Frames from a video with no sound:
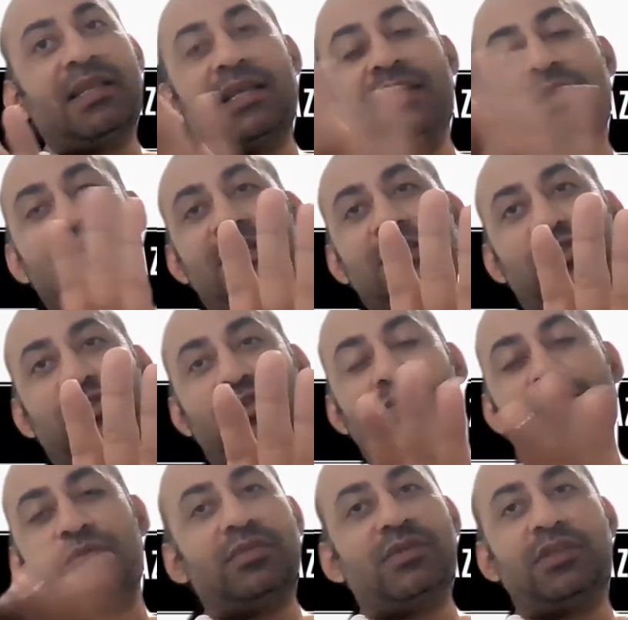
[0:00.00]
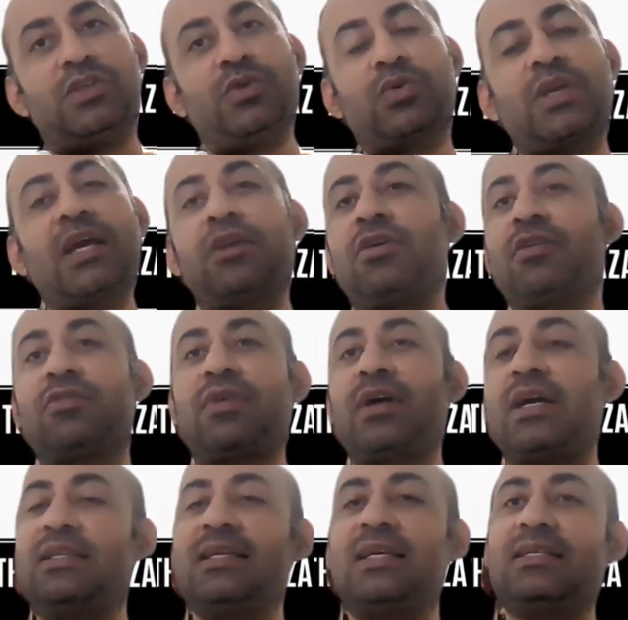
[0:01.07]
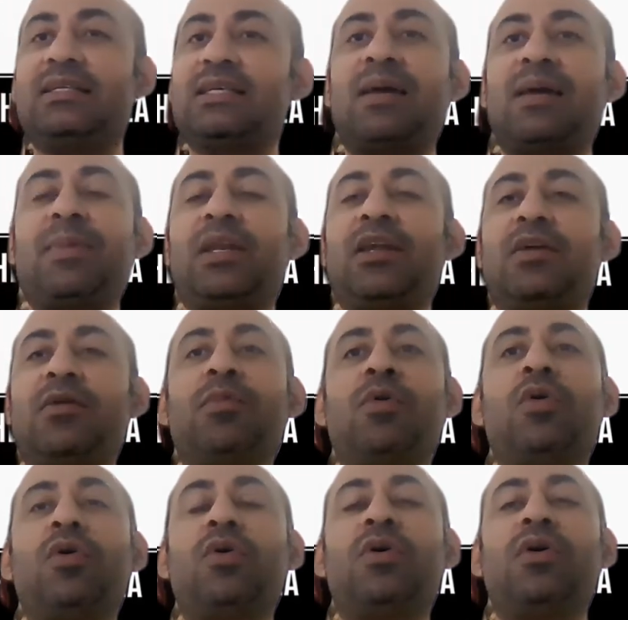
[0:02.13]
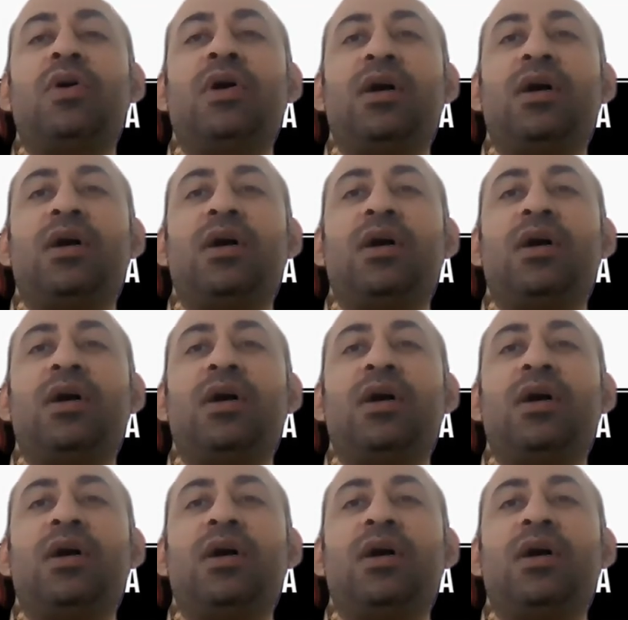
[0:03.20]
then you cannot write the exam anymore.